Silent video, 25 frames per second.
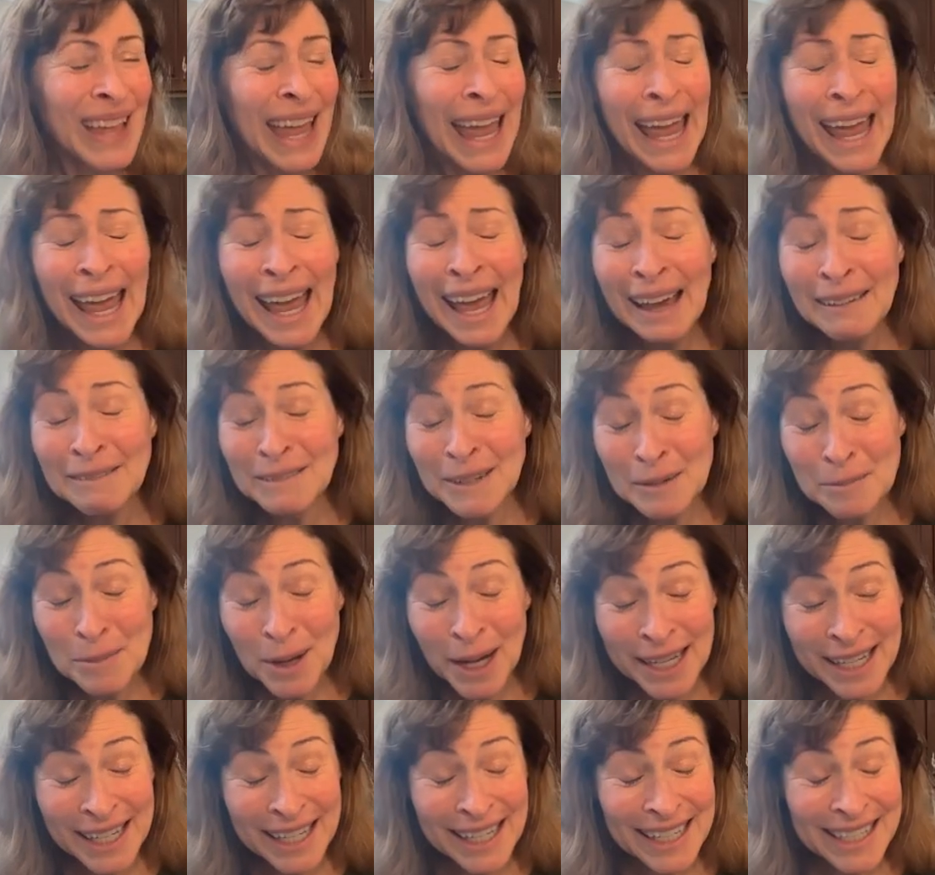
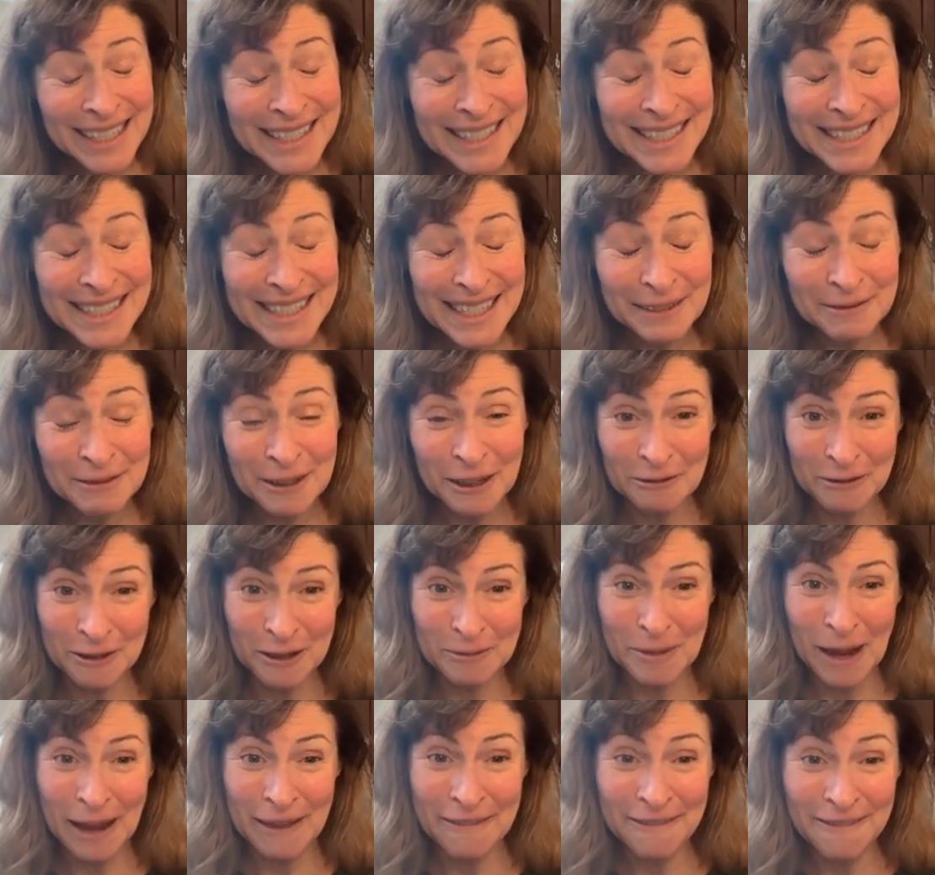Everybody is different. For
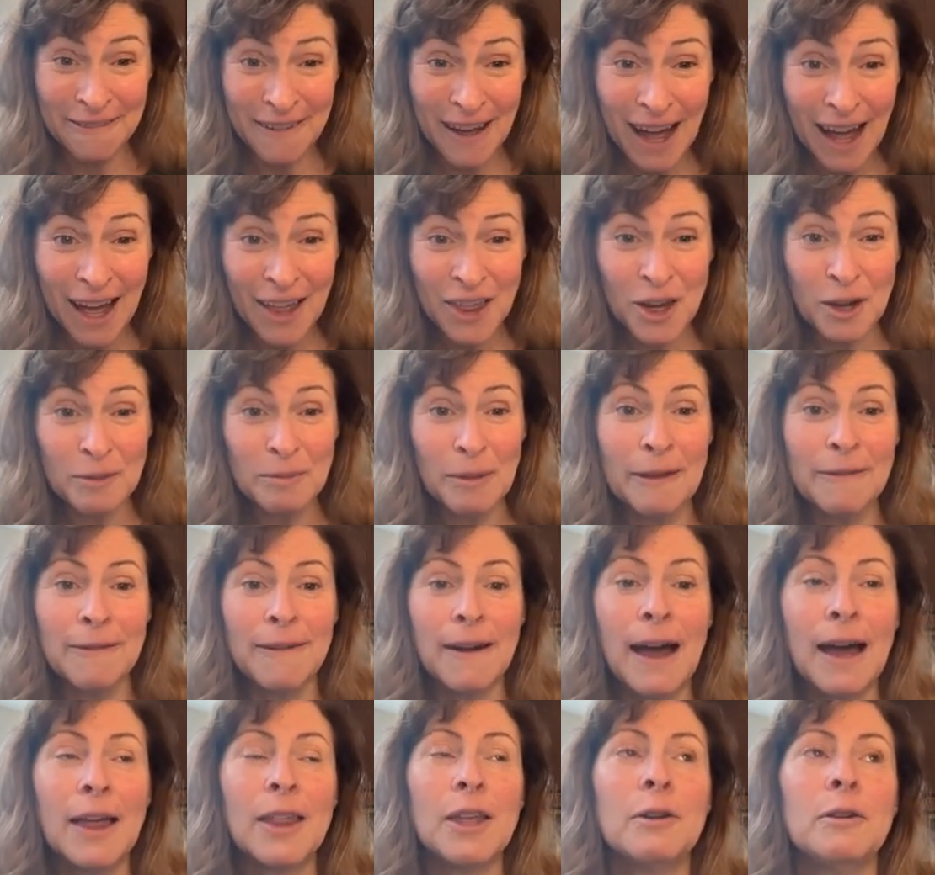my father
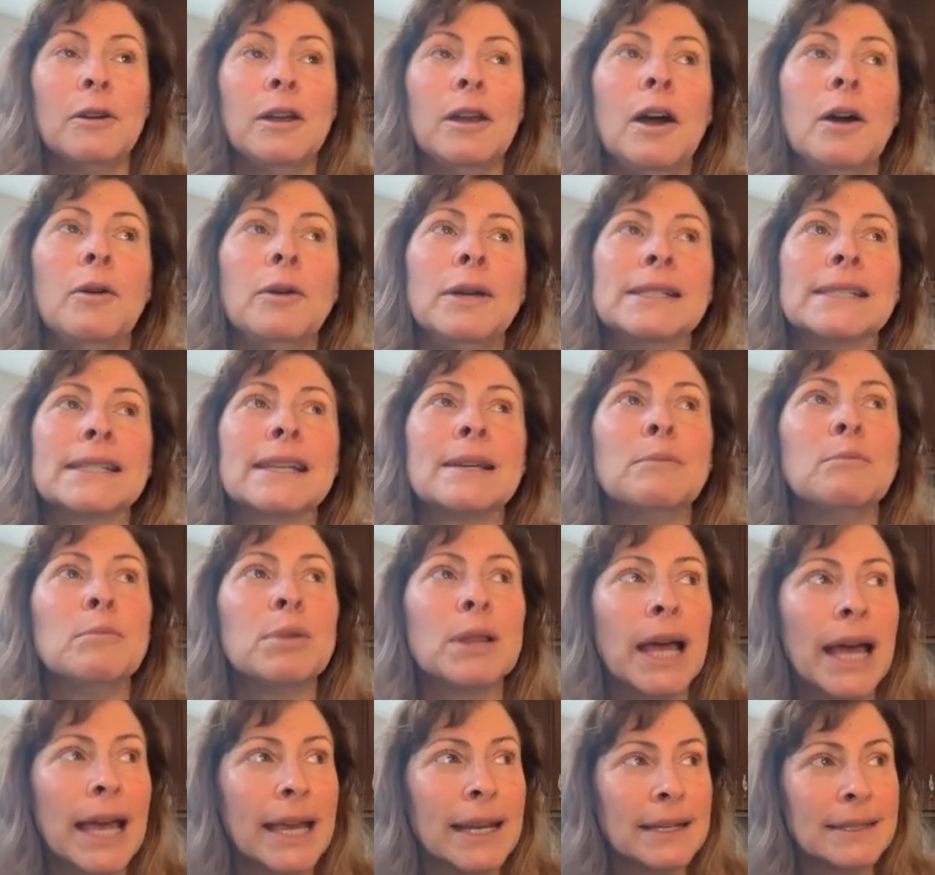would always
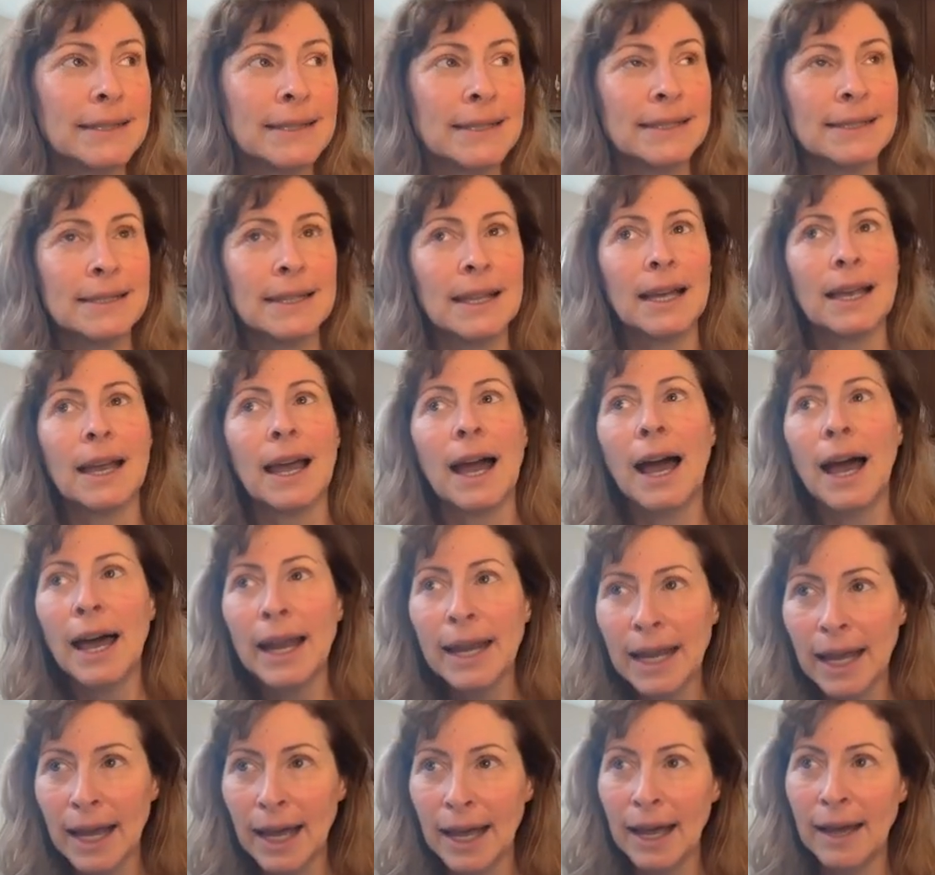complain because he's like,
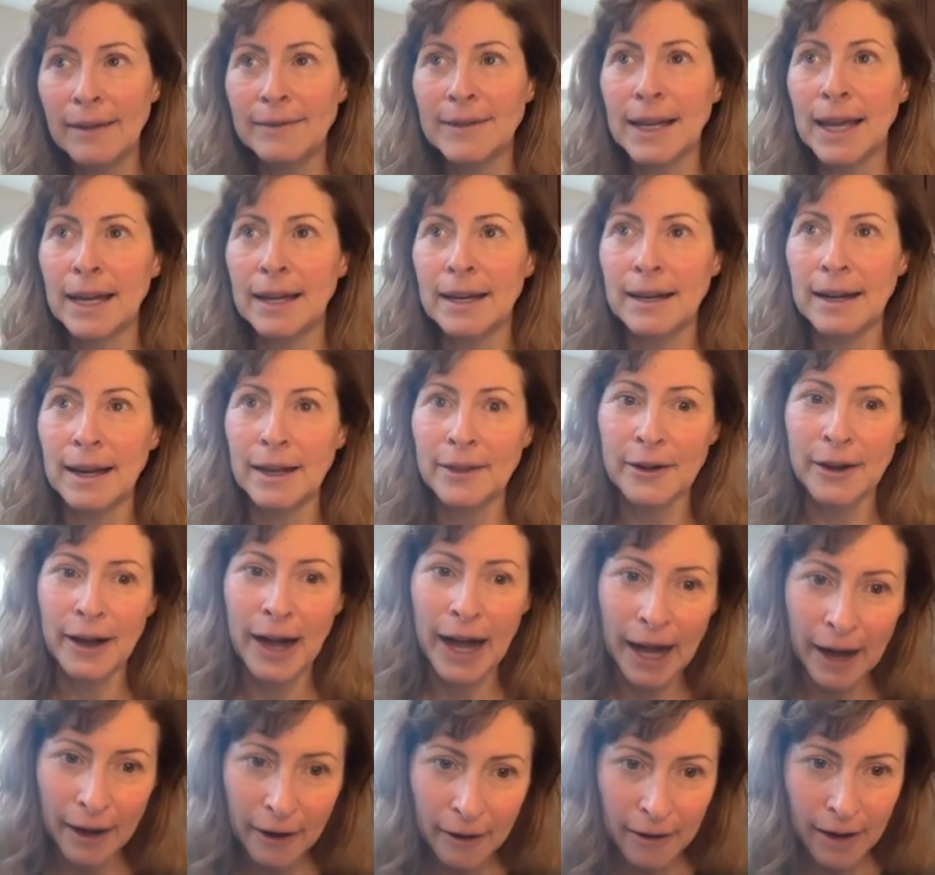honey, I have to get another
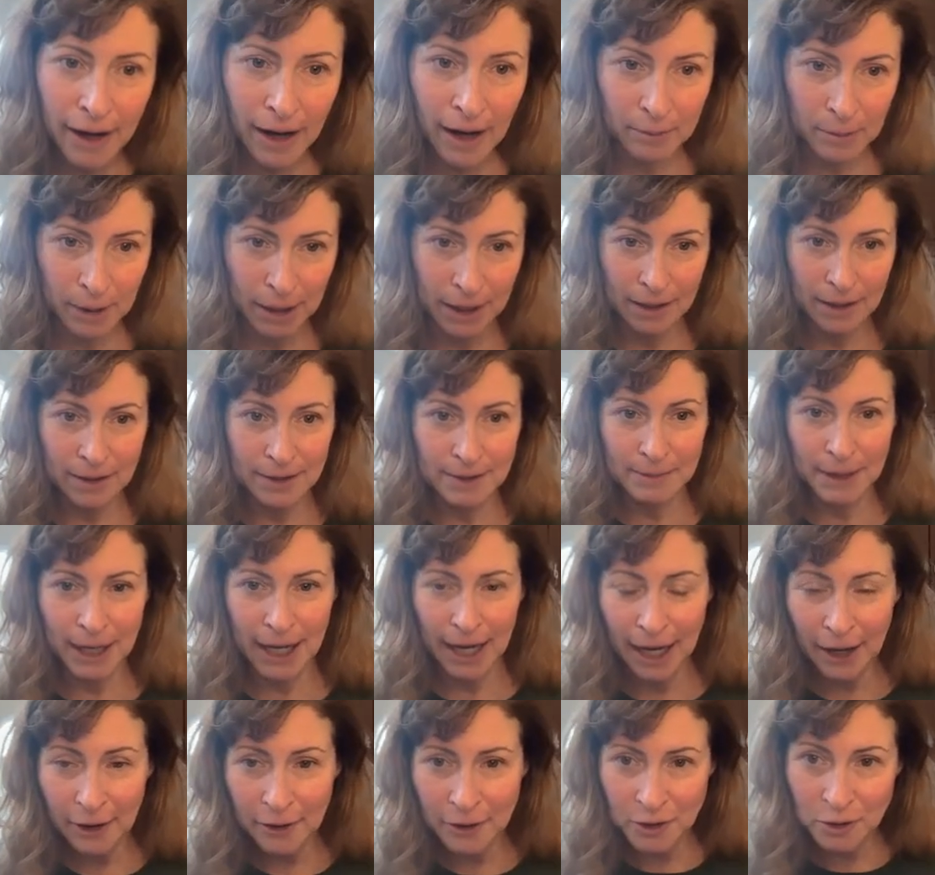haircut because my
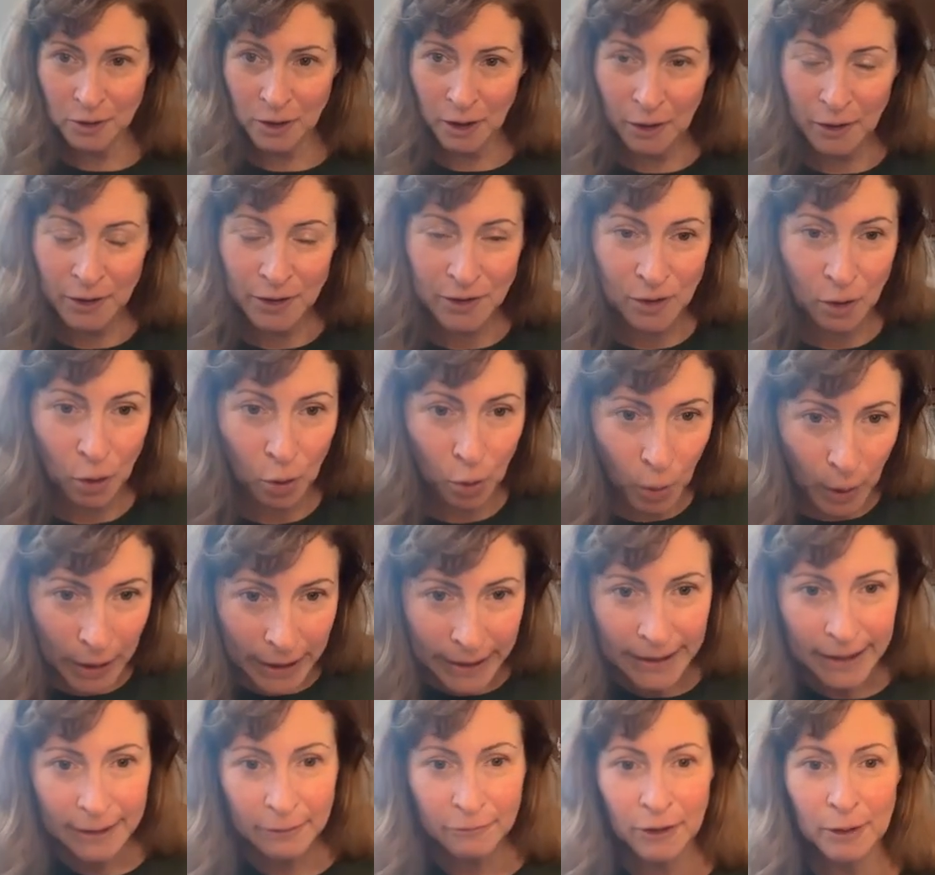hair is growing so
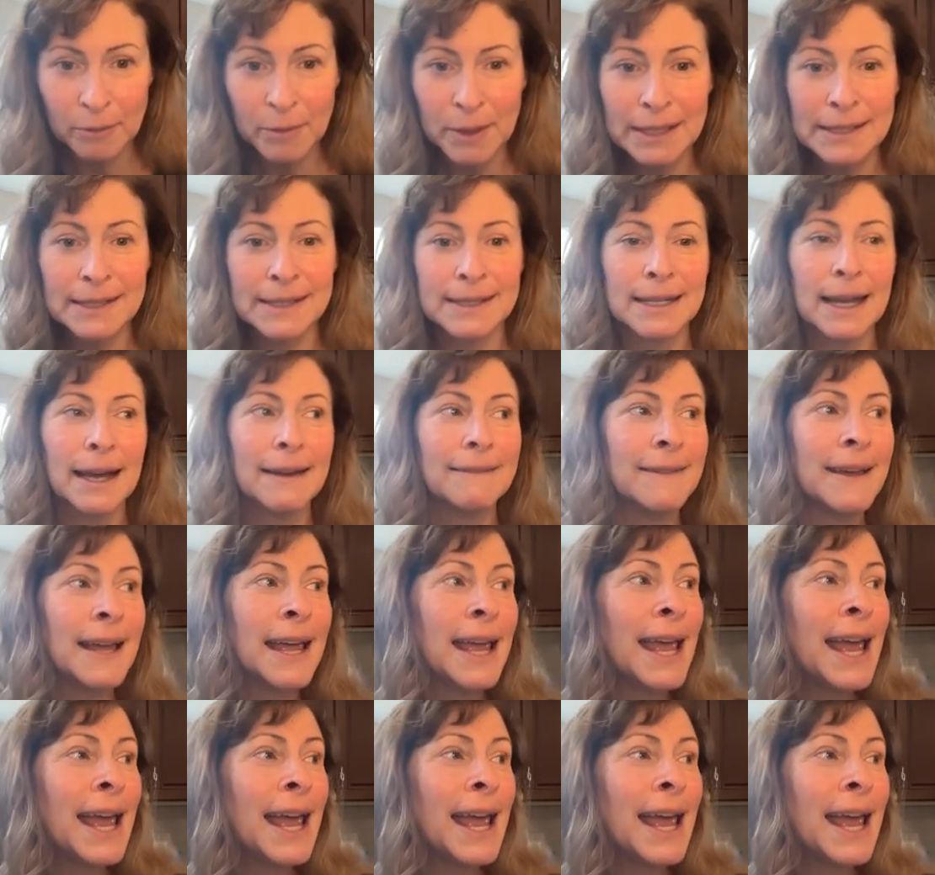quickly from this stuff.